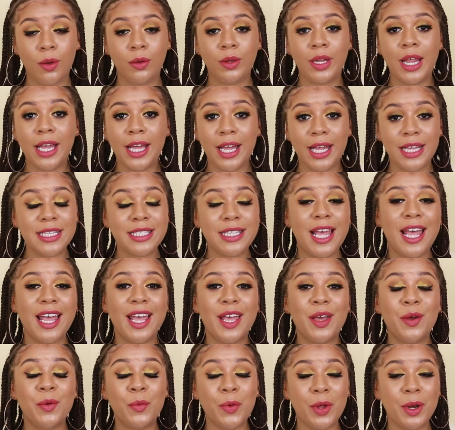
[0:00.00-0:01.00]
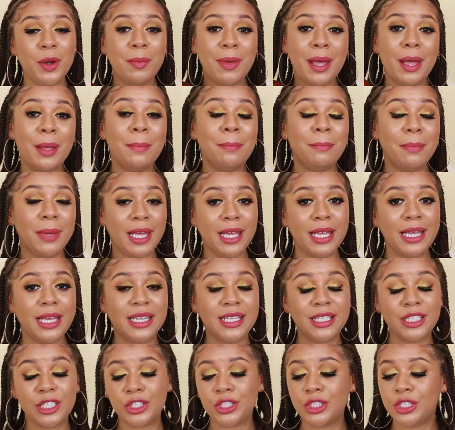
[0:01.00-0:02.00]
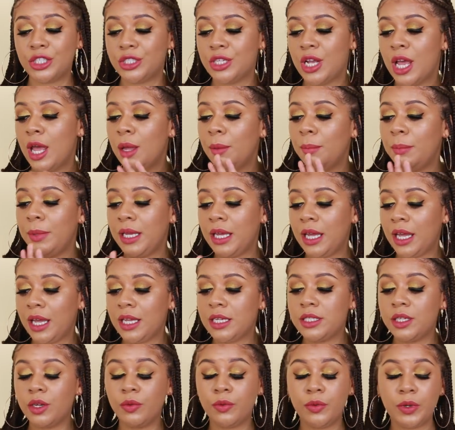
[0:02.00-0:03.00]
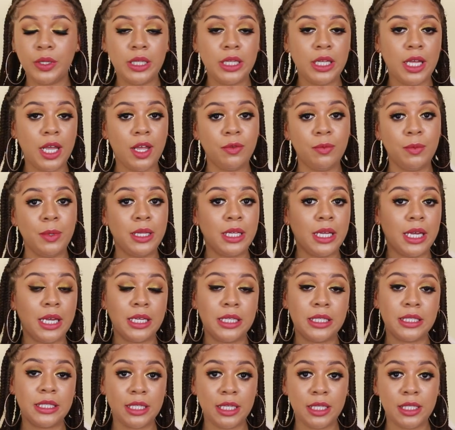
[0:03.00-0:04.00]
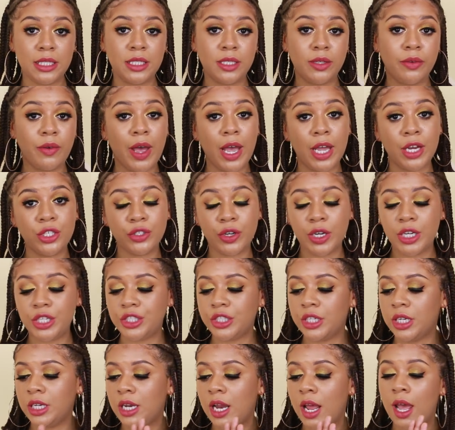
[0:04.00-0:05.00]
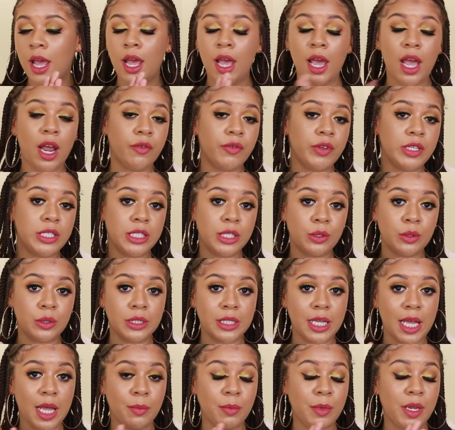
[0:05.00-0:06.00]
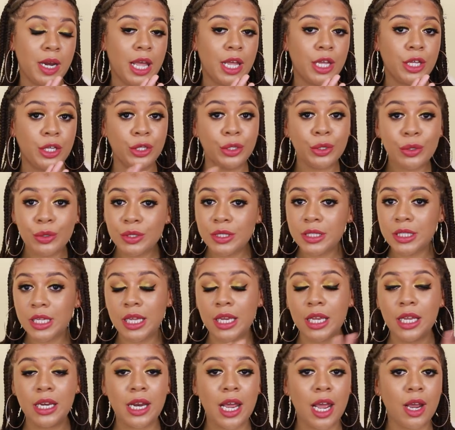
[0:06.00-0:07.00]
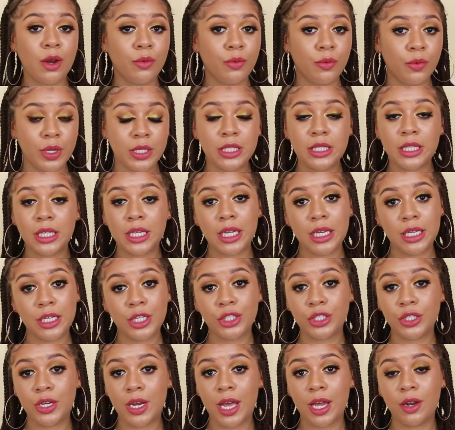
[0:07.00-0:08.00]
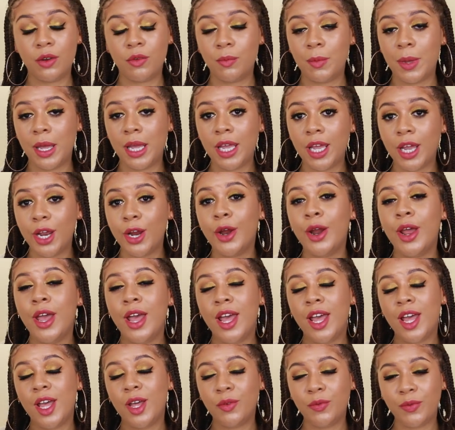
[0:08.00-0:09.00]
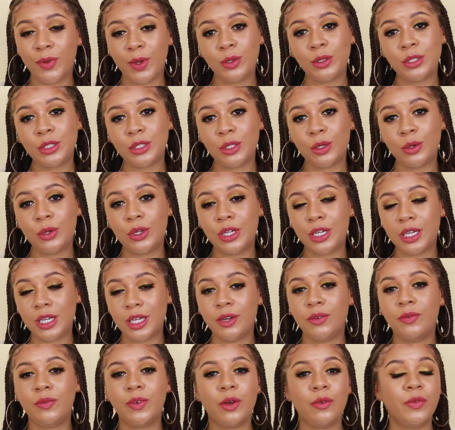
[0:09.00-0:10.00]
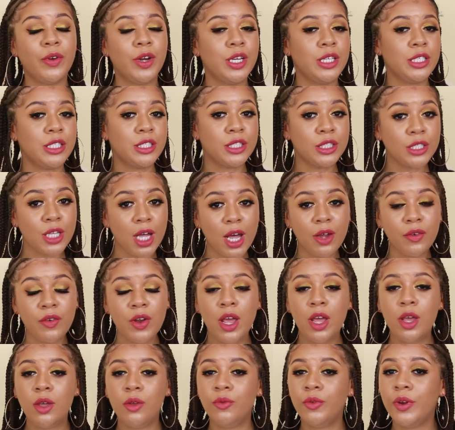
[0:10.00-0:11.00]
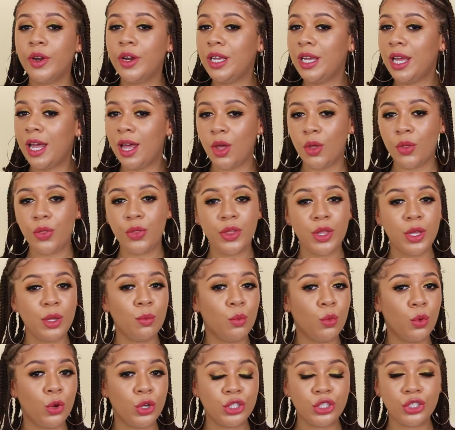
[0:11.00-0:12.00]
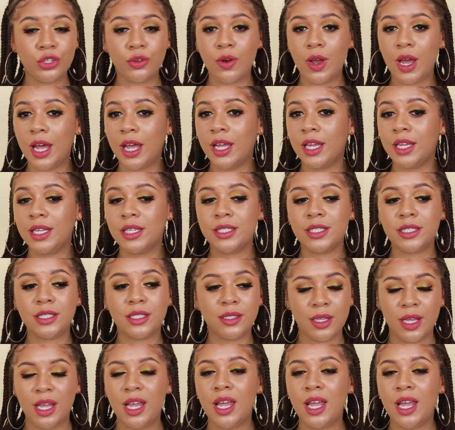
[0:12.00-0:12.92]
like I said, one of my main conditioners because it really gave me that intensive hydration every single time that I used it and I rinsed the conditioner out of my hair. It felt so good. It felt very soft, very healthy, moisturized.